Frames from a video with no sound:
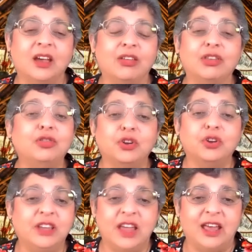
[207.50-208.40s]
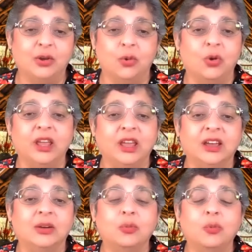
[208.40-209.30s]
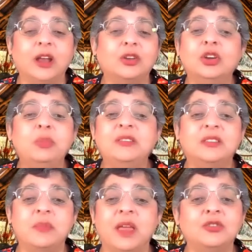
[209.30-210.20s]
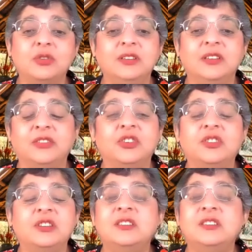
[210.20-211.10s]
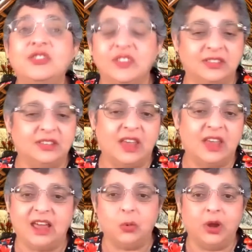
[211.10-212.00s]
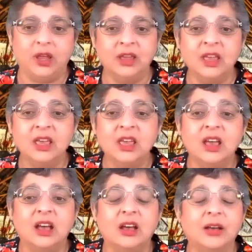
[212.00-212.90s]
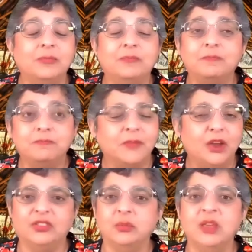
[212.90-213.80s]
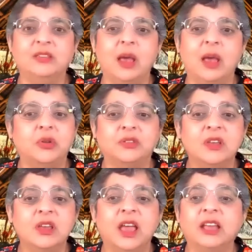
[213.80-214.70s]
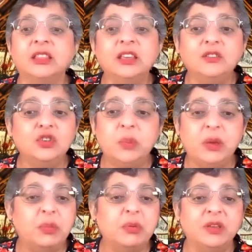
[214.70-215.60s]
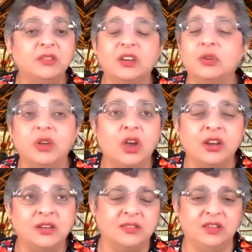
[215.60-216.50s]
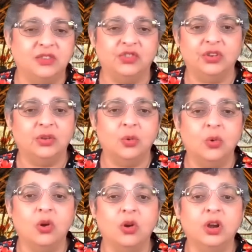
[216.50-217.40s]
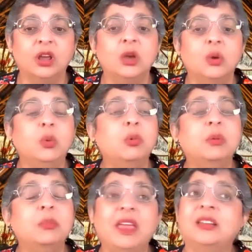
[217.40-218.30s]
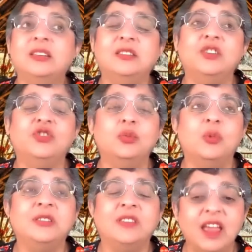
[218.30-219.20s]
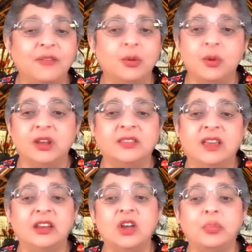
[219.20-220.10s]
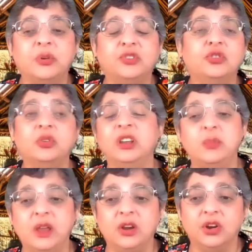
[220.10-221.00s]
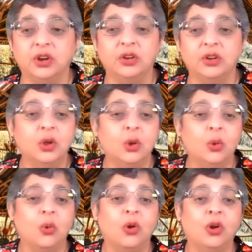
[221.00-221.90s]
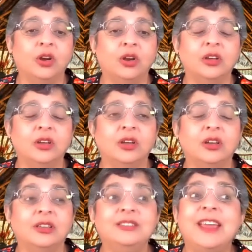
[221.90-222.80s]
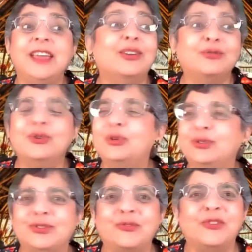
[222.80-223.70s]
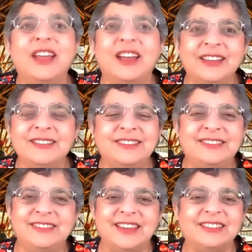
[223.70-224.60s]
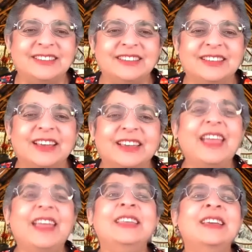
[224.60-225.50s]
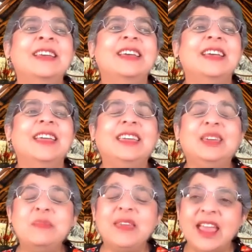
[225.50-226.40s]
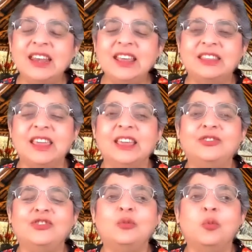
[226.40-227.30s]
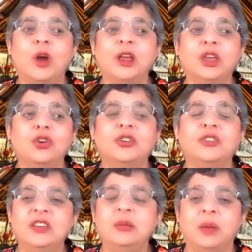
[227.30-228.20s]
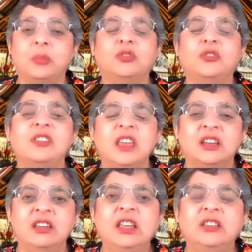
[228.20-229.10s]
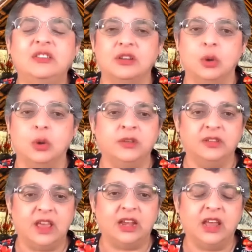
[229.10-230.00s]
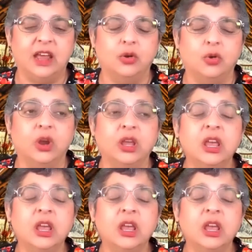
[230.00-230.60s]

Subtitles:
The third category, what could be some entries under the decisions category? Here's some examples. At least 2 people must agree on a decision, or we will make a decision once everyone has had an opportunity to be heard, or data rules over gut instinct. Again, it can be anything. It's just what your team members think needs to go into that category.